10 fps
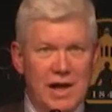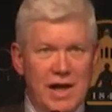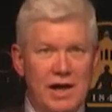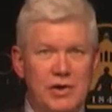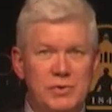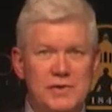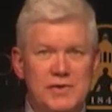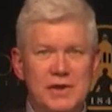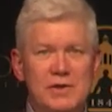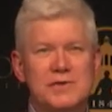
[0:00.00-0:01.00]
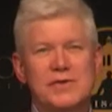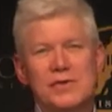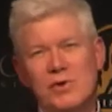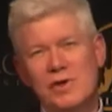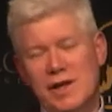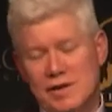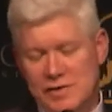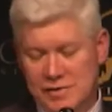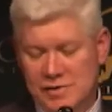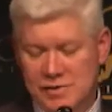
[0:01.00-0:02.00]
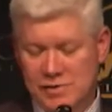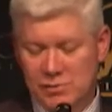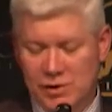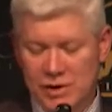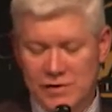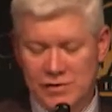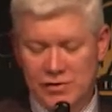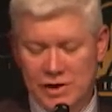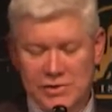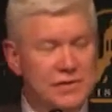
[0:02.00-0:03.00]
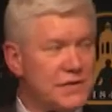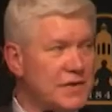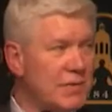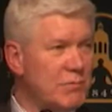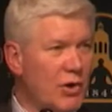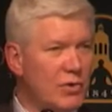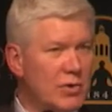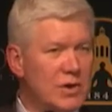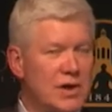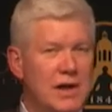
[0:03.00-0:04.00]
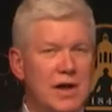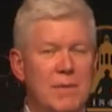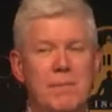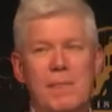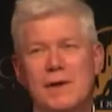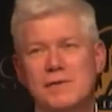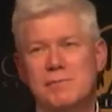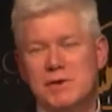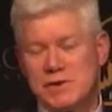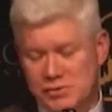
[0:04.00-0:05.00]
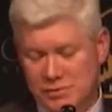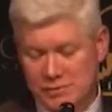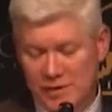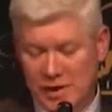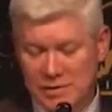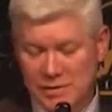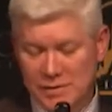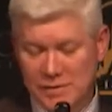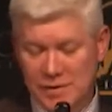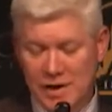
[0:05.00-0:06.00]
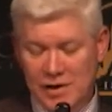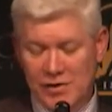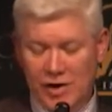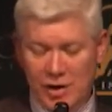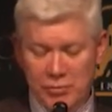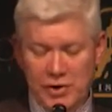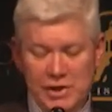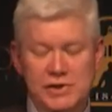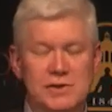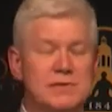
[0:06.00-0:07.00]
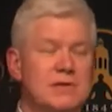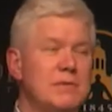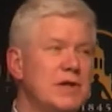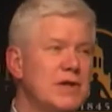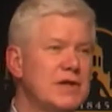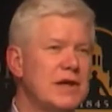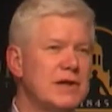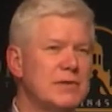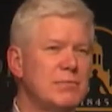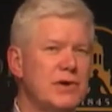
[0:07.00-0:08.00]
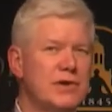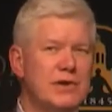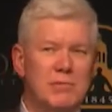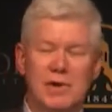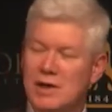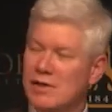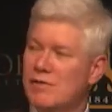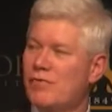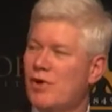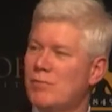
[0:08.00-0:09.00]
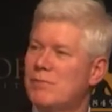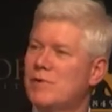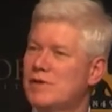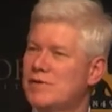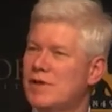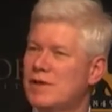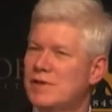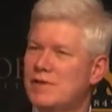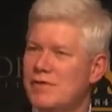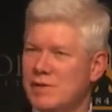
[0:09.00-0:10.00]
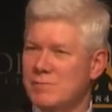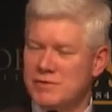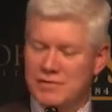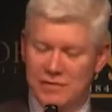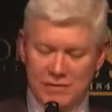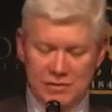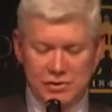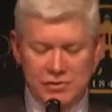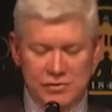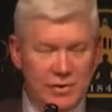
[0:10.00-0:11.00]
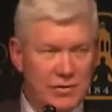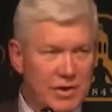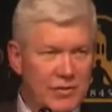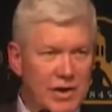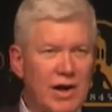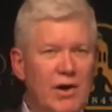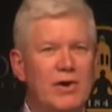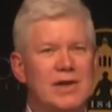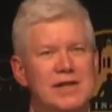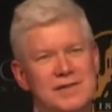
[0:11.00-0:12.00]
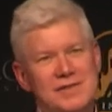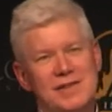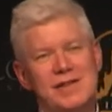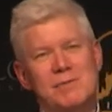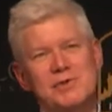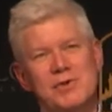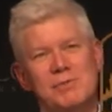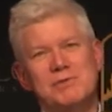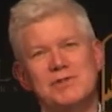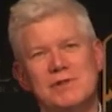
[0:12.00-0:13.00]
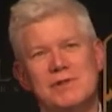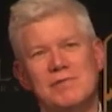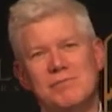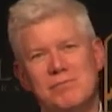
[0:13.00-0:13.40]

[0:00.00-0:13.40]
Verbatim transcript: uh, who would see those as oriented toward in the direction of, say, moral um, and spiritual values. There are pressures bearing down upon them from, uh, say, the developments of evolutionary theory, or let us say the absorption of